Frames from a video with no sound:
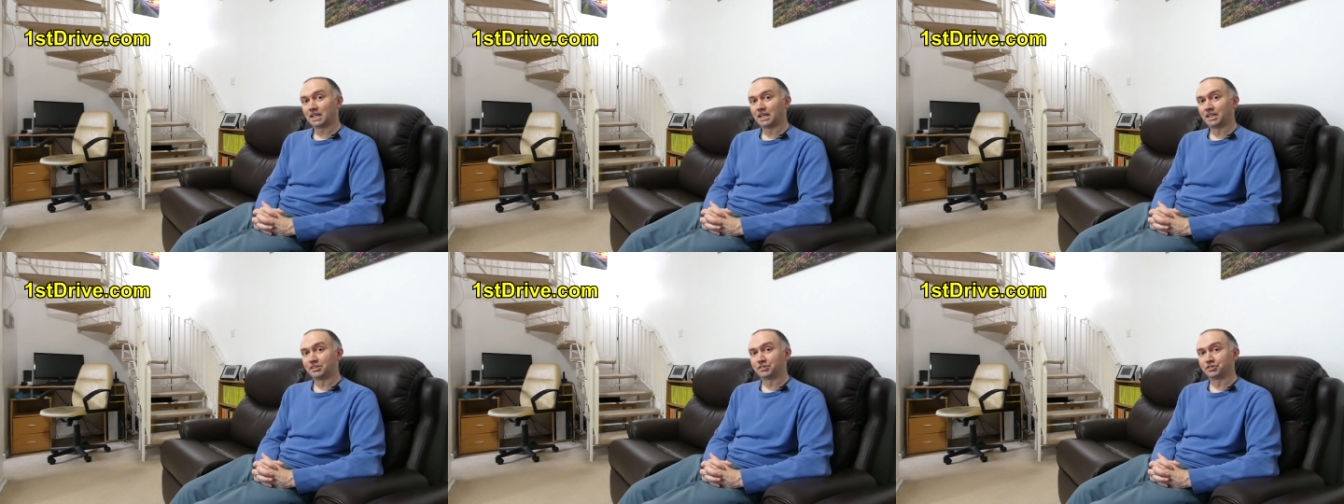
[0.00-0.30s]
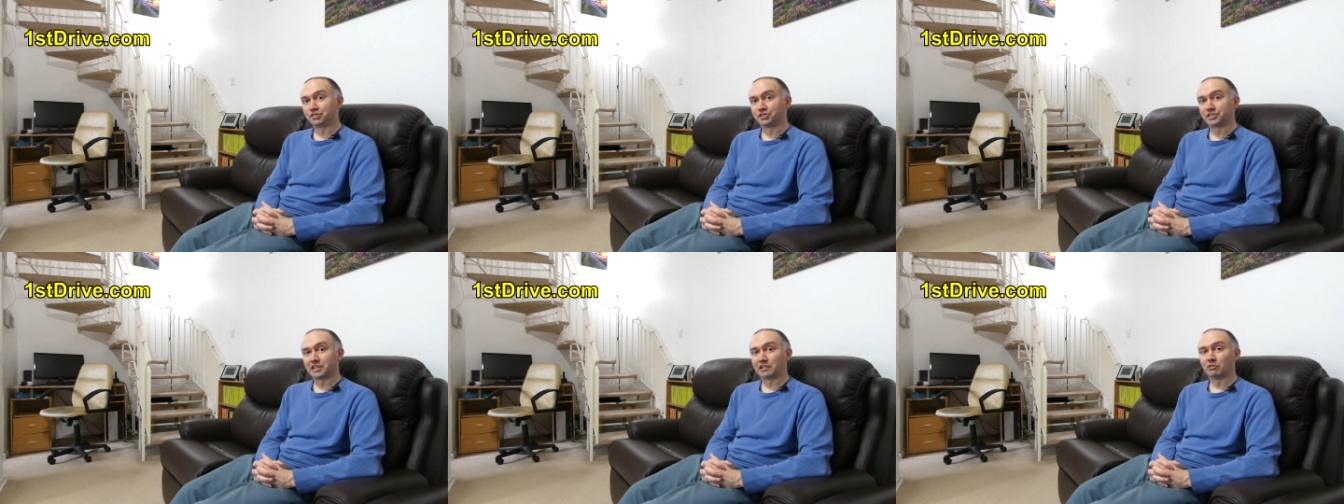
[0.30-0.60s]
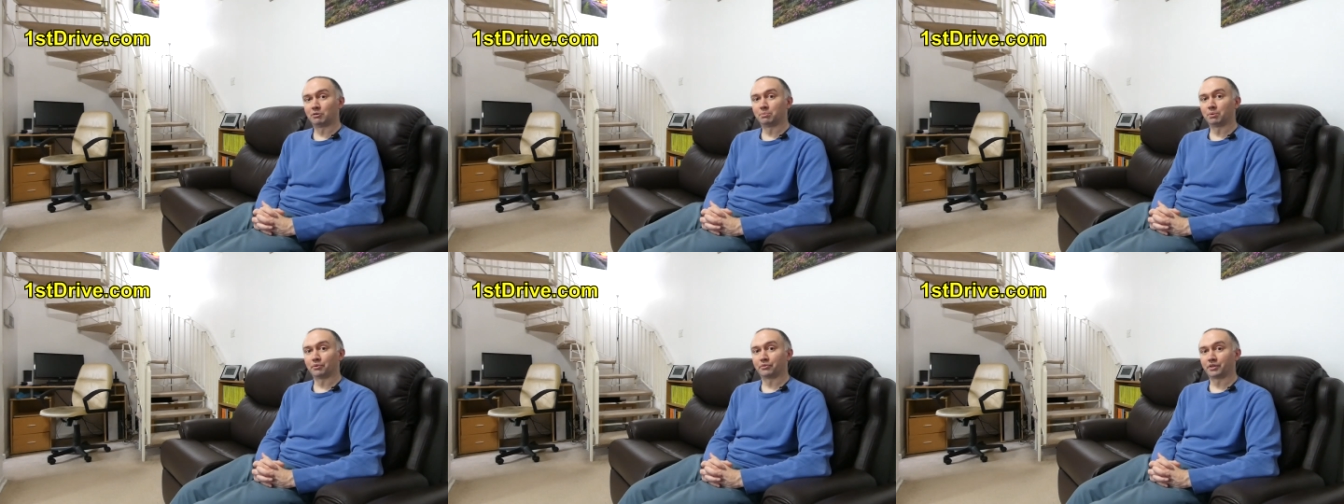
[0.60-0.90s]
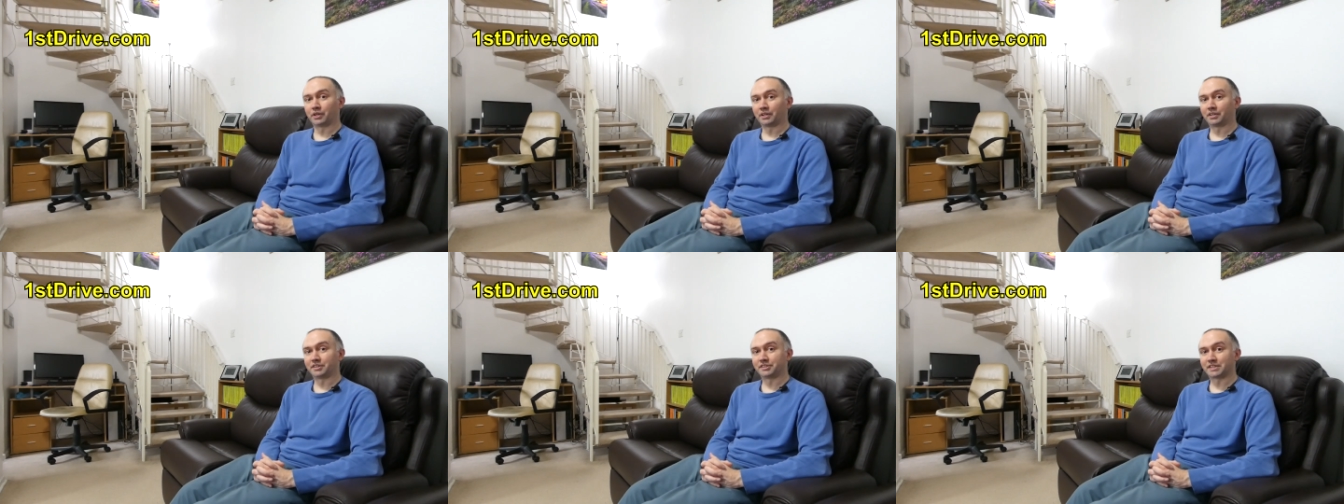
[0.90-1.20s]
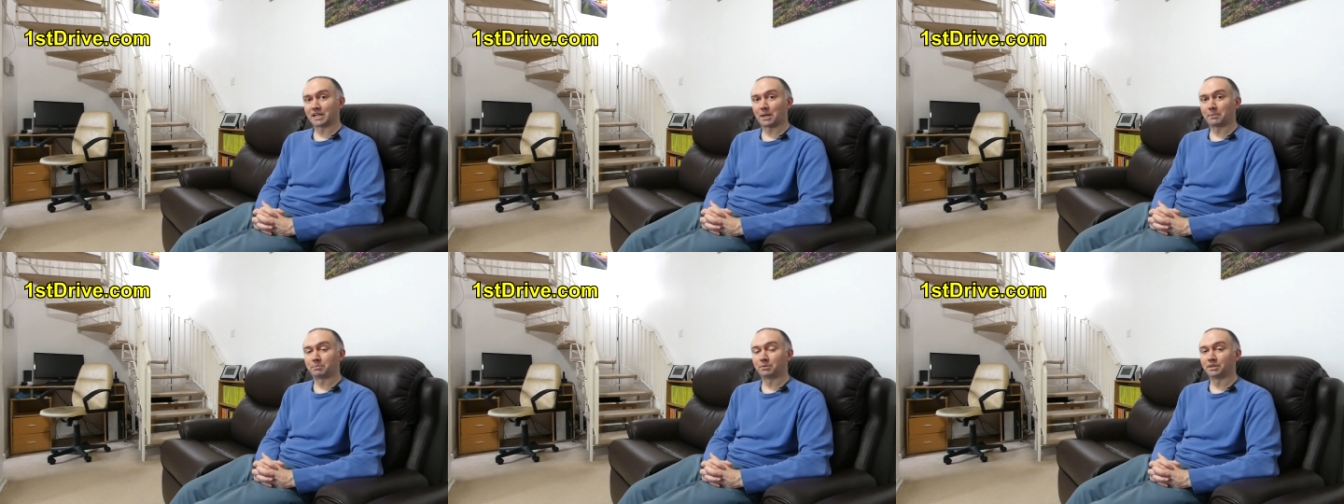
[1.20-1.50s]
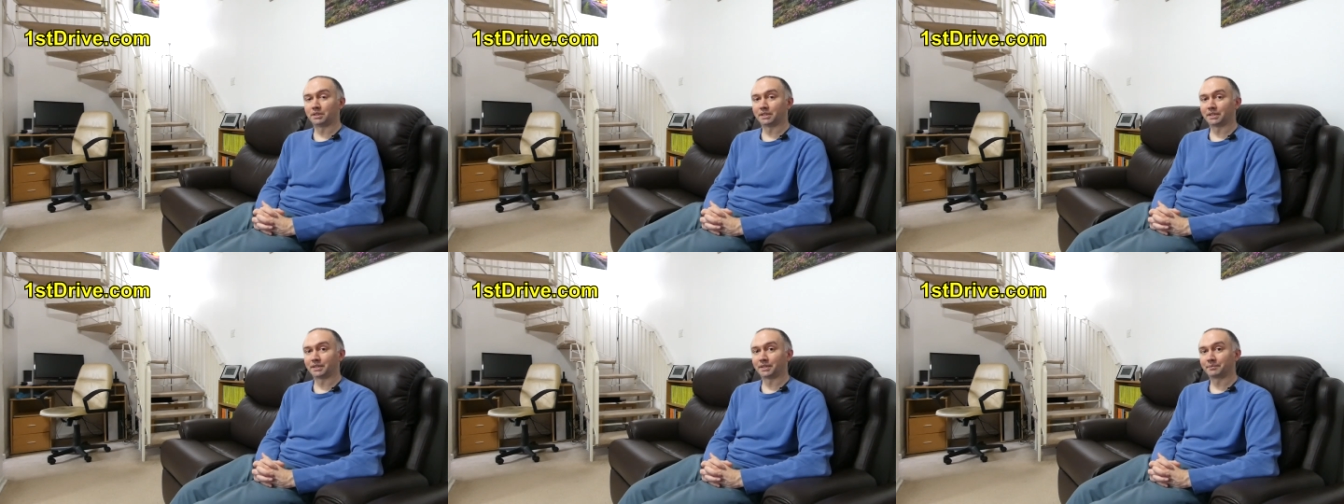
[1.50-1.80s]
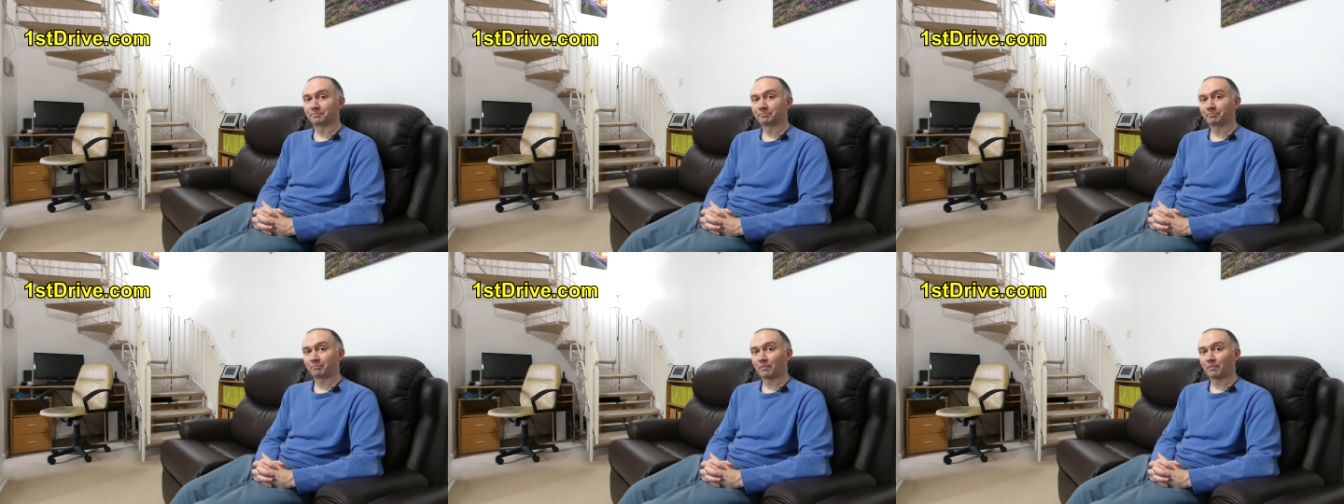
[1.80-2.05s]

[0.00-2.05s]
It's a terrible thing that's happening.